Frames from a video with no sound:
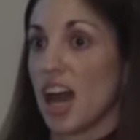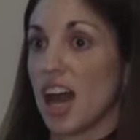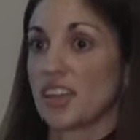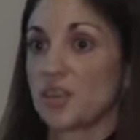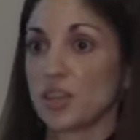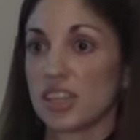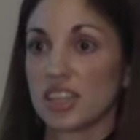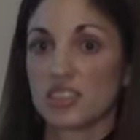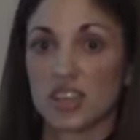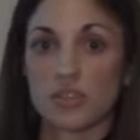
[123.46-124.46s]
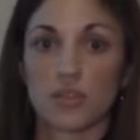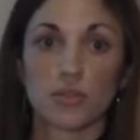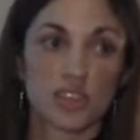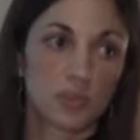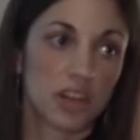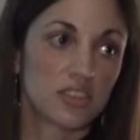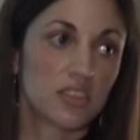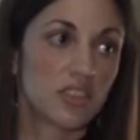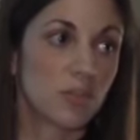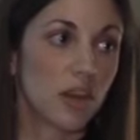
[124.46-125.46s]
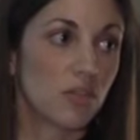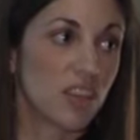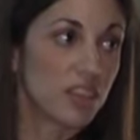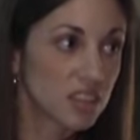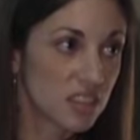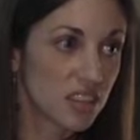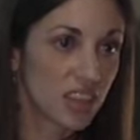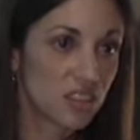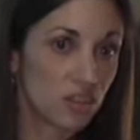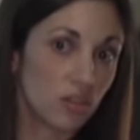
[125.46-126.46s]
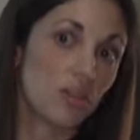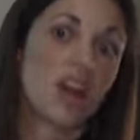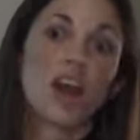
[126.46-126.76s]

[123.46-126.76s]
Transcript: to elicit responses about the things that they do,